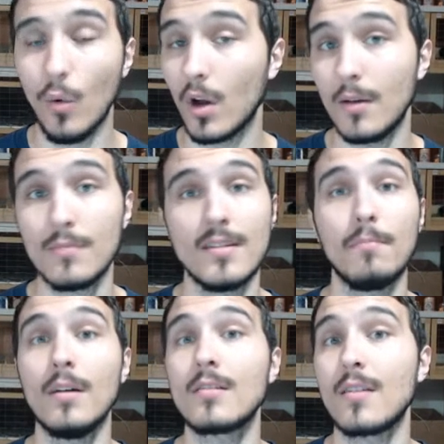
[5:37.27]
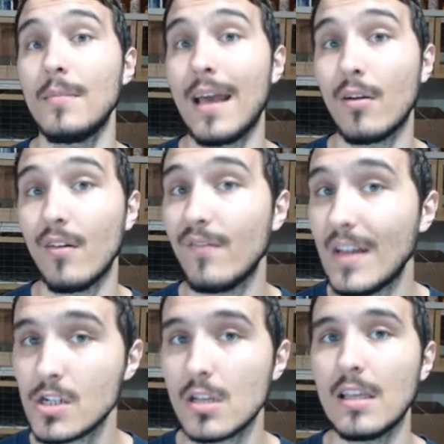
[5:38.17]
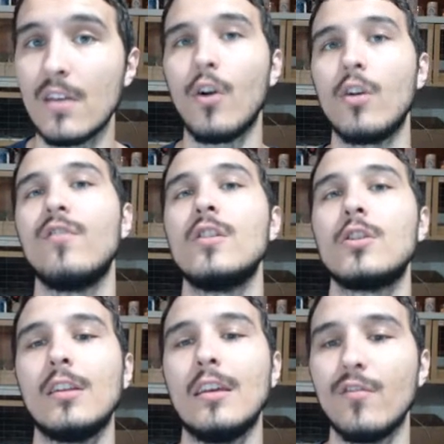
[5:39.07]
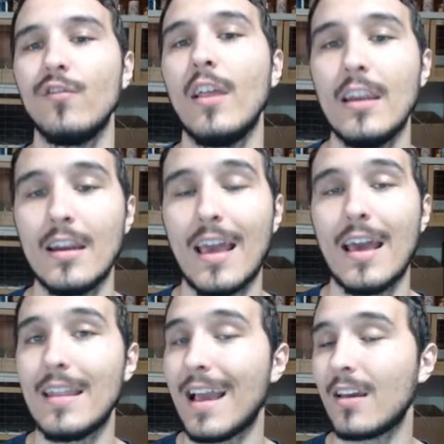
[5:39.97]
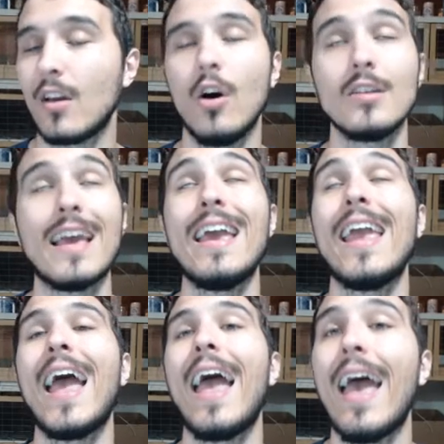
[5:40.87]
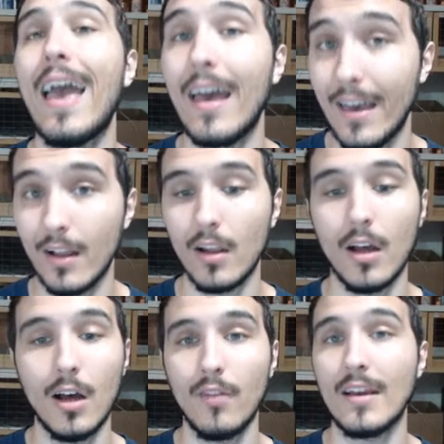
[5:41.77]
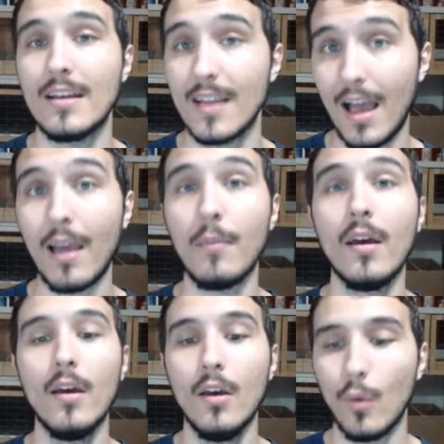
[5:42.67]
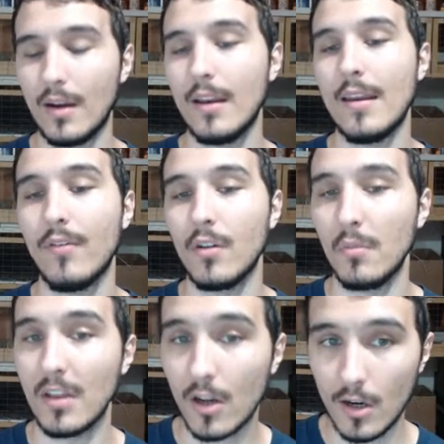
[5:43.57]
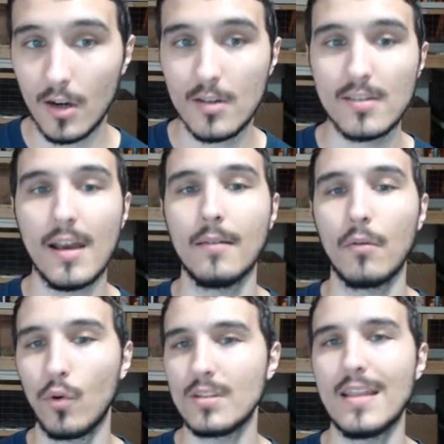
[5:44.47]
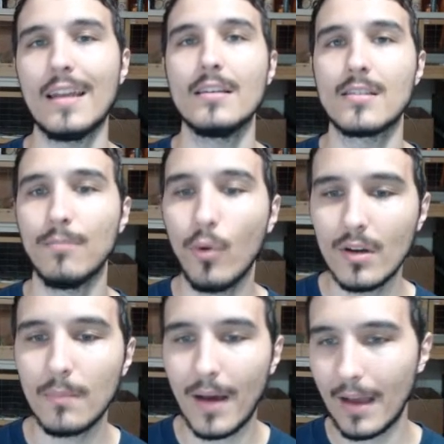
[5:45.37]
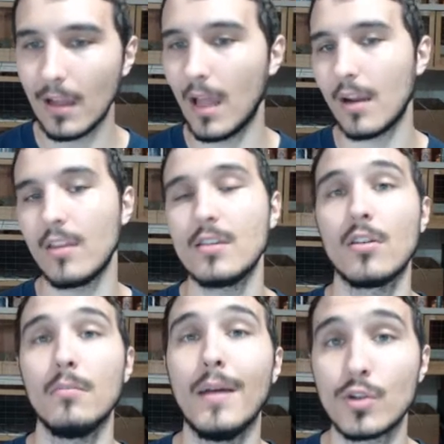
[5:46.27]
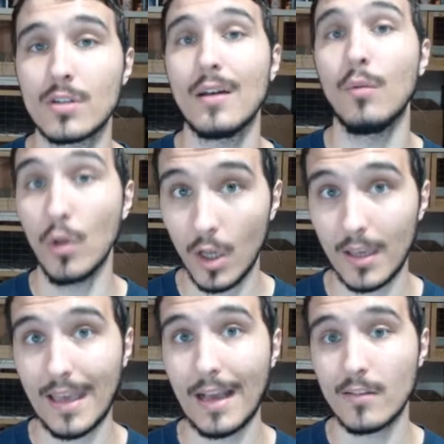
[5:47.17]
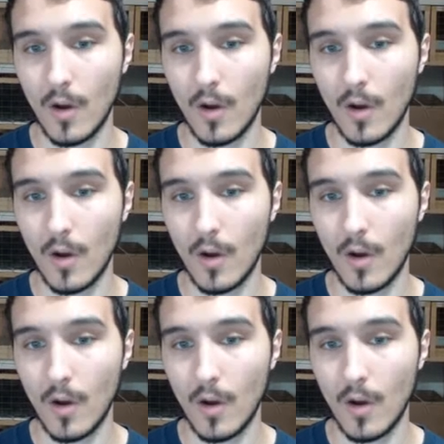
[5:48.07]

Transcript: What comes up must come down eventually if artificially inflated, and that can cause a hell of a time when it inevitably occurs. And of course, that is supported by a lot of these other metrics that we're looking at.